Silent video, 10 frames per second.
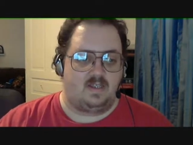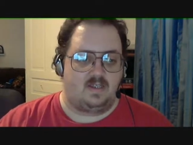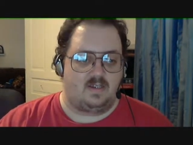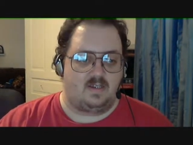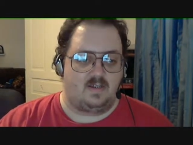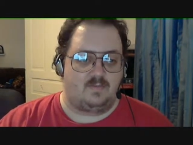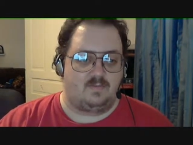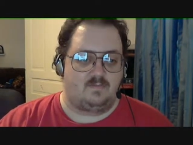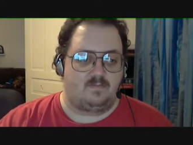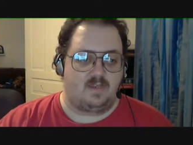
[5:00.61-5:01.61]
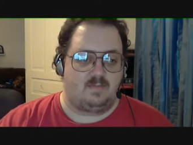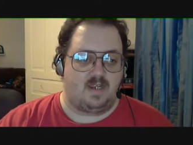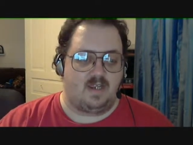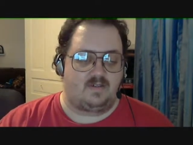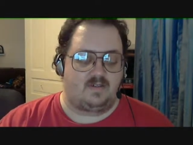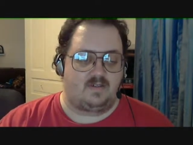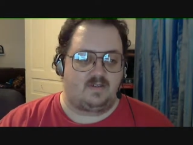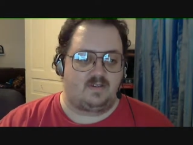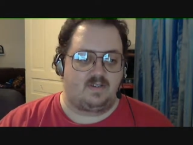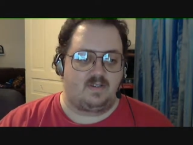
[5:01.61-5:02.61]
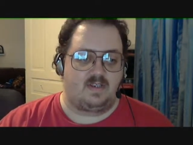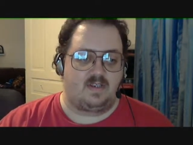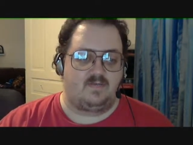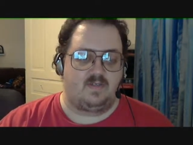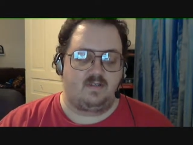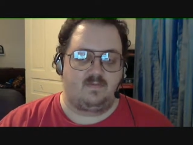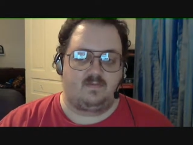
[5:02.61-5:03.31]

I hope everybody has a good evening,